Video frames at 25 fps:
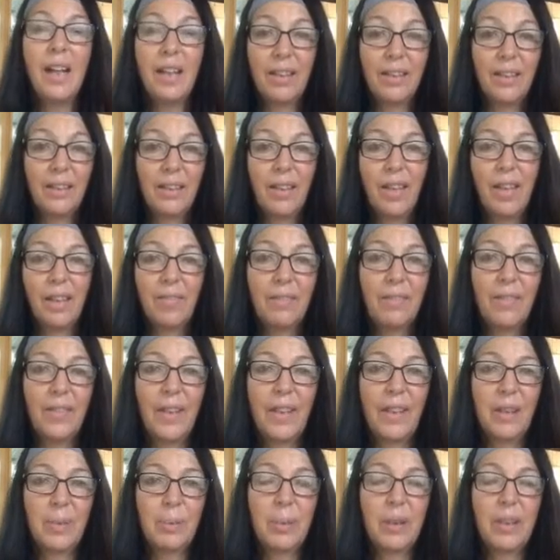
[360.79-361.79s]
on
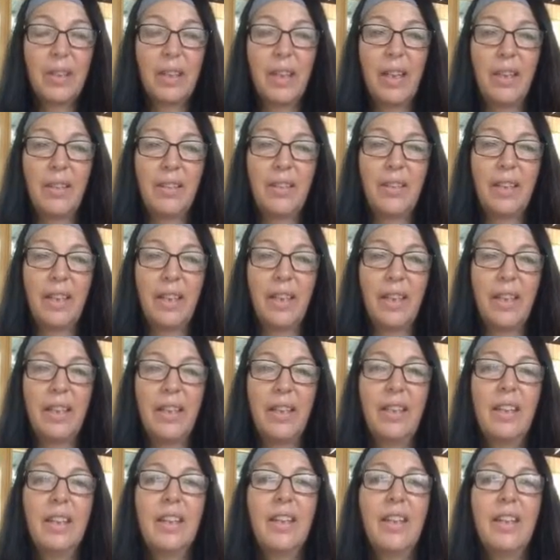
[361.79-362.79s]
Facebook the other
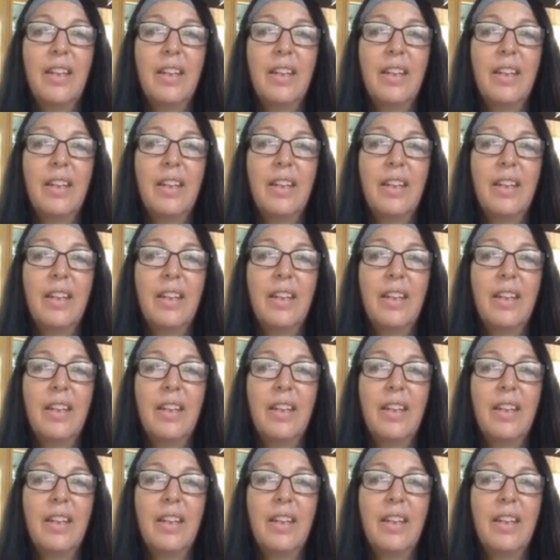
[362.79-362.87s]
day,